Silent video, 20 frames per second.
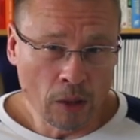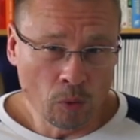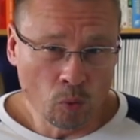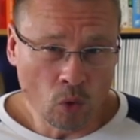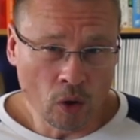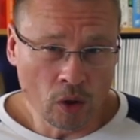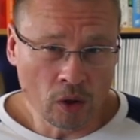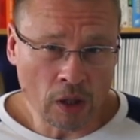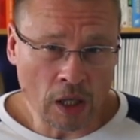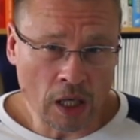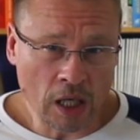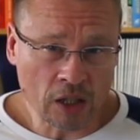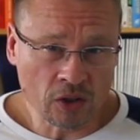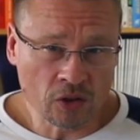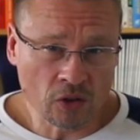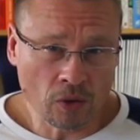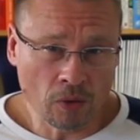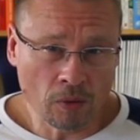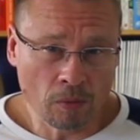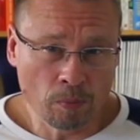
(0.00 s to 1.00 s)
And one
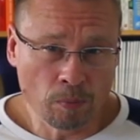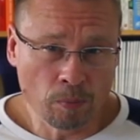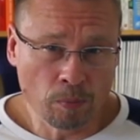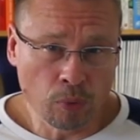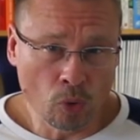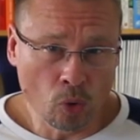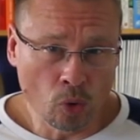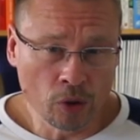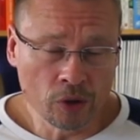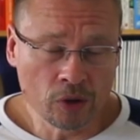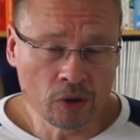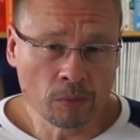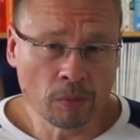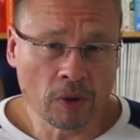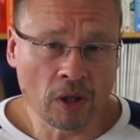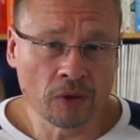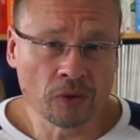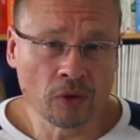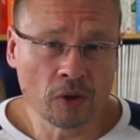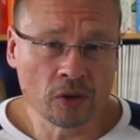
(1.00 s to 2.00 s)
last point
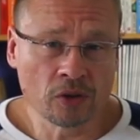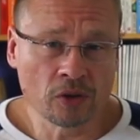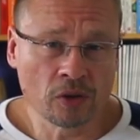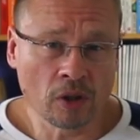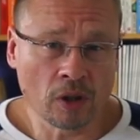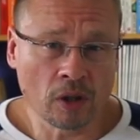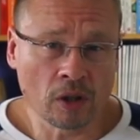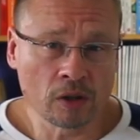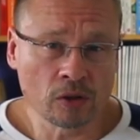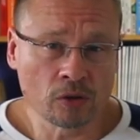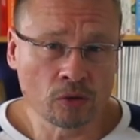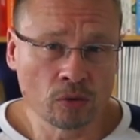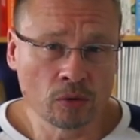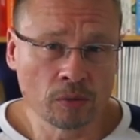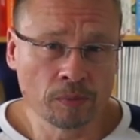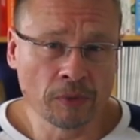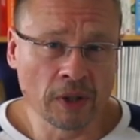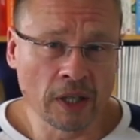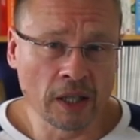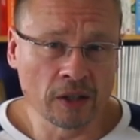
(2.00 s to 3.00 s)
about this target
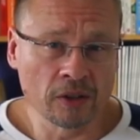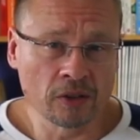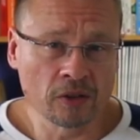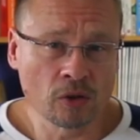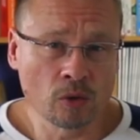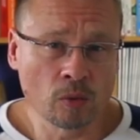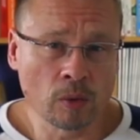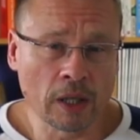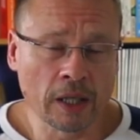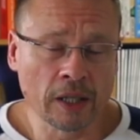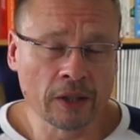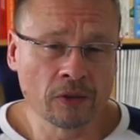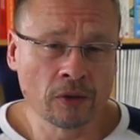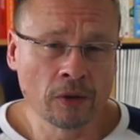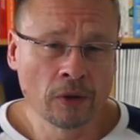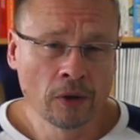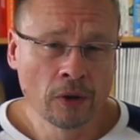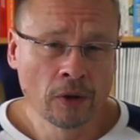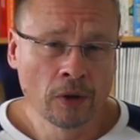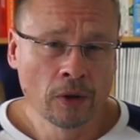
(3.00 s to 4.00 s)
group that is
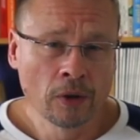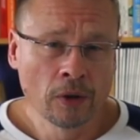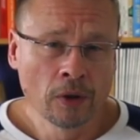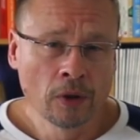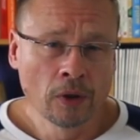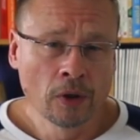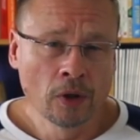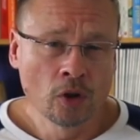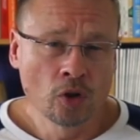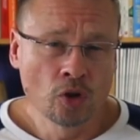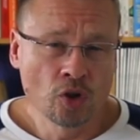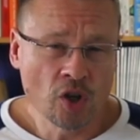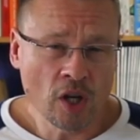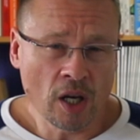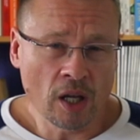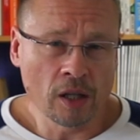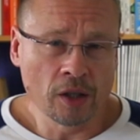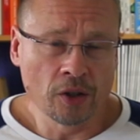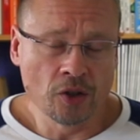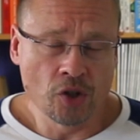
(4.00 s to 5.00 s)
quite
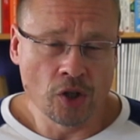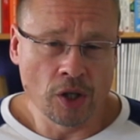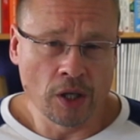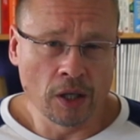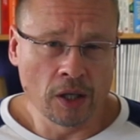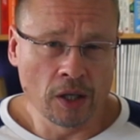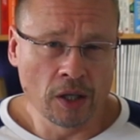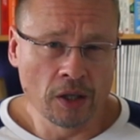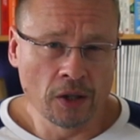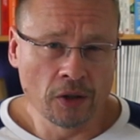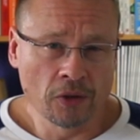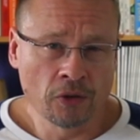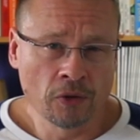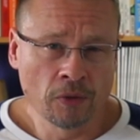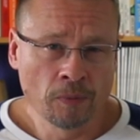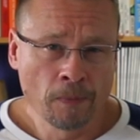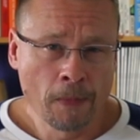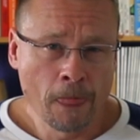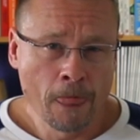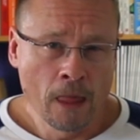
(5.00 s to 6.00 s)
challenging
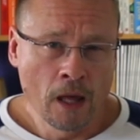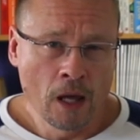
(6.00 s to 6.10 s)
is